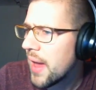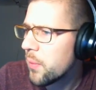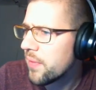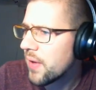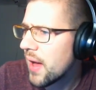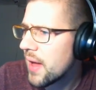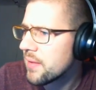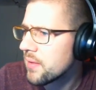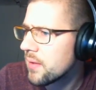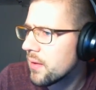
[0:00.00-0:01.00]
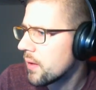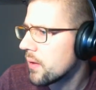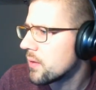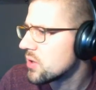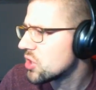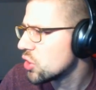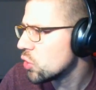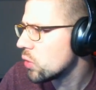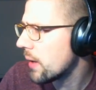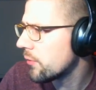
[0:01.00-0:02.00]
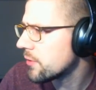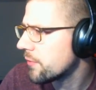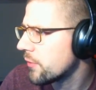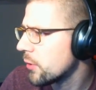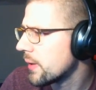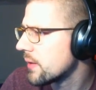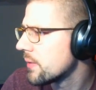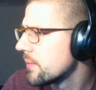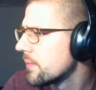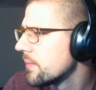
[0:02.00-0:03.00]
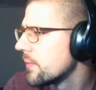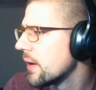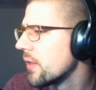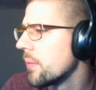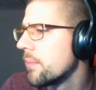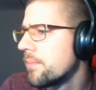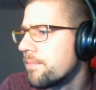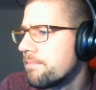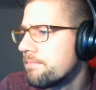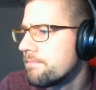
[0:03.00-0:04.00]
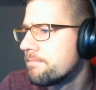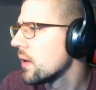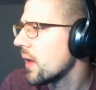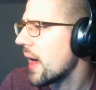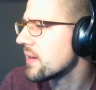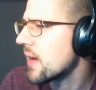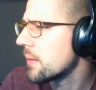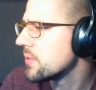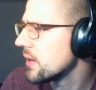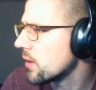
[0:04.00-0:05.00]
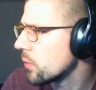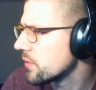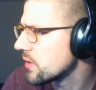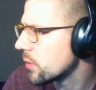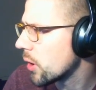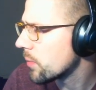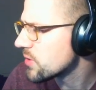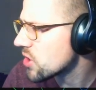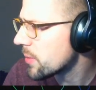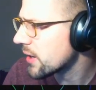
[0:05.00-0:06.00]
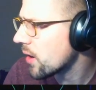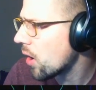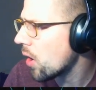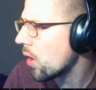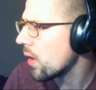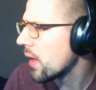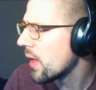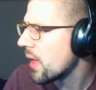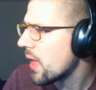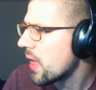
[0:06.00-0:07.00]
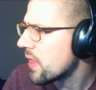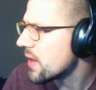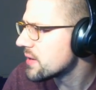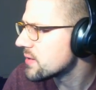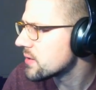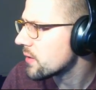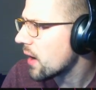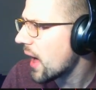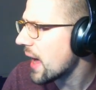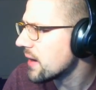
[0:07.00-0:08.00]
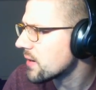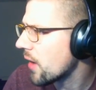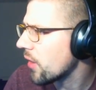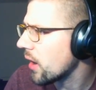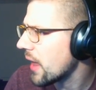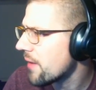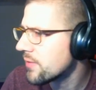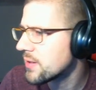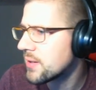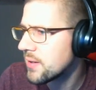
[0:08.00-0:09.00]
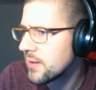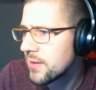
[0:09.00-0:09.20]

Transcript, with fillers: And we've got two levels of fluid in them at time t equals 0. So I'm going to call this height on the left